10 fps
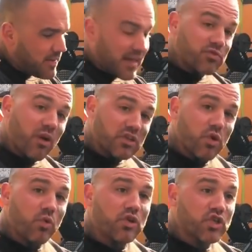That's why it's
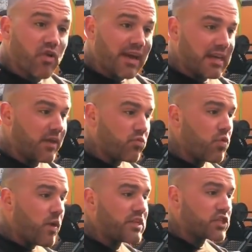called training.
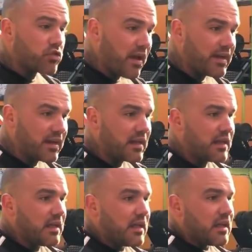We're always training.
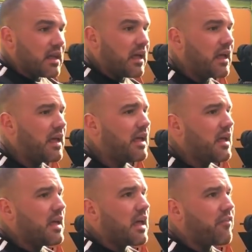
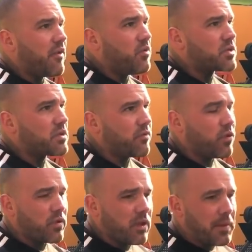If it was, if
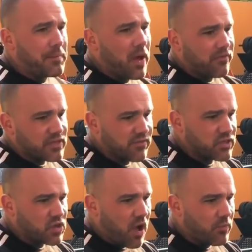we were going to be perfect
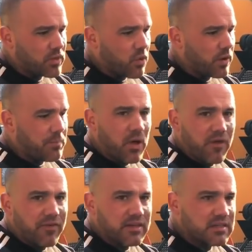every time, we'd call it
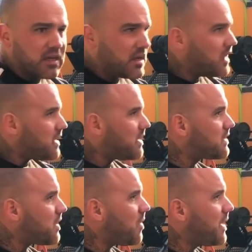perfect.
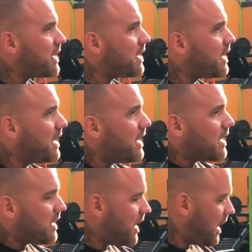Do you know what I mean?
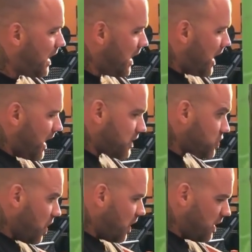And
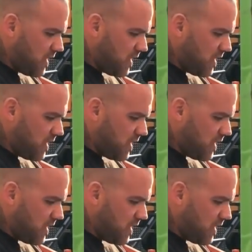it's not.